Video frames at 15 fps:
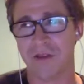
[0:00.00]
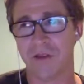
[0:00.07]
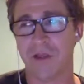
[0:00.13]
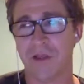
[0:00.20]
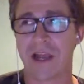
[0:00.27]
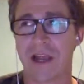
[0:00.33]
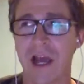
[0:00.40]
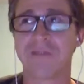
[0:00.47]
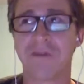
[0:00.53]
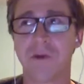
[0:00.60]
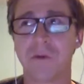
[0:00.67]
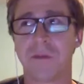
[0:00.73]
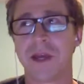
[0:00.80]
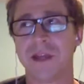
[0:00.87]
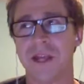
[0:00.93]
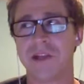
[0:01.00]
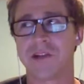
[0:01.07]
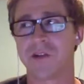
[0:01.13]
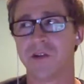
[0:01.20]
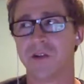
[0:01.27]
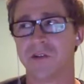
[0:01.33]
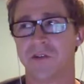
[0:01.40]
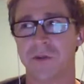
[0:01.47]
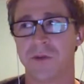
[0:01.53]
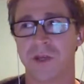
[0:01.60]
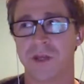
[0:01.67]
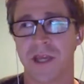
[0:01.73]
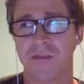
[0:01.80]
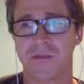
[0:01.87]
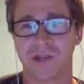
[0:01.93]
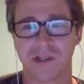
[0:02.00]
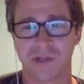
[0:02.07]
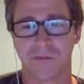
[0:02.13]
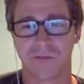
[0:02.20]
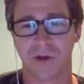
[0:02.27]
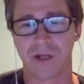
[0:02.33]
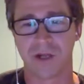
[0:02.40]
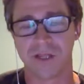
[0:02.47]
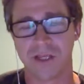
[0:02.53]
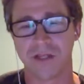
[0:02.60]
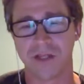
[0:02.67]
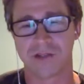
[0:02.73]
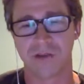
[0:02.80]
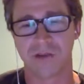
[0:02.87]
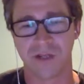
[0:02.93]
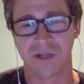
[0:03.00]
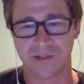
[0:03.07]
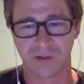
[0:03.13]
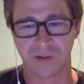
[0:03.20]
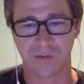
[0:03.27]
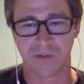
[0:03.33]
like iPhone by nature to be a game-changing product in the industry that it served,